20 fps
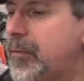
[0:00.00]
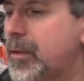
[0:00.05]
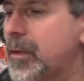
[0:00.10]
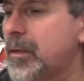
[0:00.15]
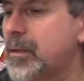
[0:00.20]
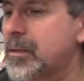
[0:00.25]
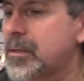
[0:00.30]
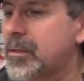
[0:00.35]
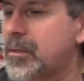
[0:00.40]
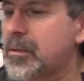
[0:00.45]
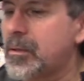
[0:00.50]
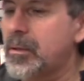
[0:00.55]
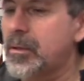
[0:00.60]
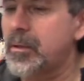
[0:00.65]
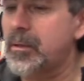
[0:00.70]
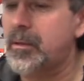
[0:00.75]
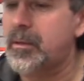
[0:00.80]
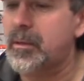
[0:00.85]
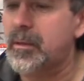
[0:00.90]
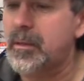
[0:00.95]
in as
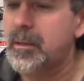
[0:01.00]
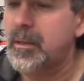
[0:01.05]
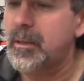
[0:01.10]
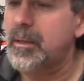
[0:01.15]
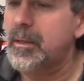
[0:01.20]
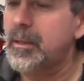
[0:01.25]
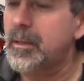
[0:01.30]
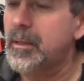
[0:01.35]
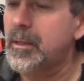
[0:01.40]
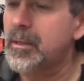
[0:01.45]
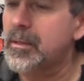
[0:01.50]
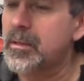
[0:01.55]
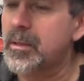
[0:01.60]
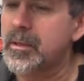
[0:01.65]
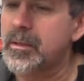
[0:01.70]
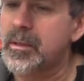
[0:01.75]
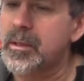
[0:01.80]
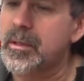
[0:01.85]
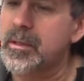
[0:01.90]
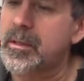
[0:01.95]
earlier, as,
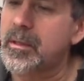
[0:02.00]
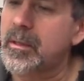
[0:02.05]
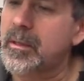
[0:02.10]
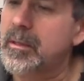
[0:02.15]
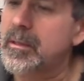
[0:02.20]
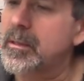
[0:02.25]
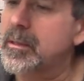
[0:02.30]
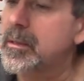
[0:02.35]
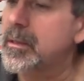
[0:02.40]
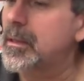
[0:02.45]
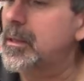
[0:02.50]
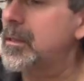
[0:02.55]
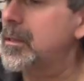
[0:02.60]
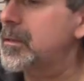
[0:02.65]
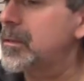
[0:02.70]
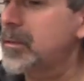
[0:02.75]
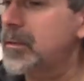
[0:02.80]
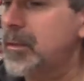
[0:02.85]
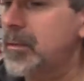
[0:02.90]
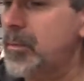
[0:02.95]
as easily as, uh,
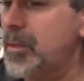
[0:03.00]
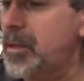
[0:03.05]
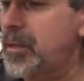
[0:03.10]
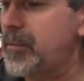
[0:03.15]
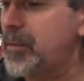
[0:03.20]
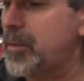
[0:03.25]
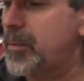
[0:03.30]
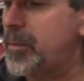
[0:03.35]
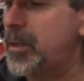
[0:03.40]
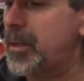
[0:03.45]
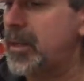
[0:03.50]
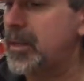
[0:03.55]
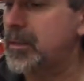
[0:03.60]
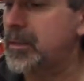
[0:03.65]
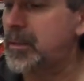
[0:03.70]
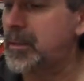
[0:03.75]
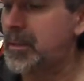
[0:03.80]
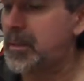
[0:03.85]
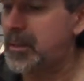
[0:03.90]
it might have in the past.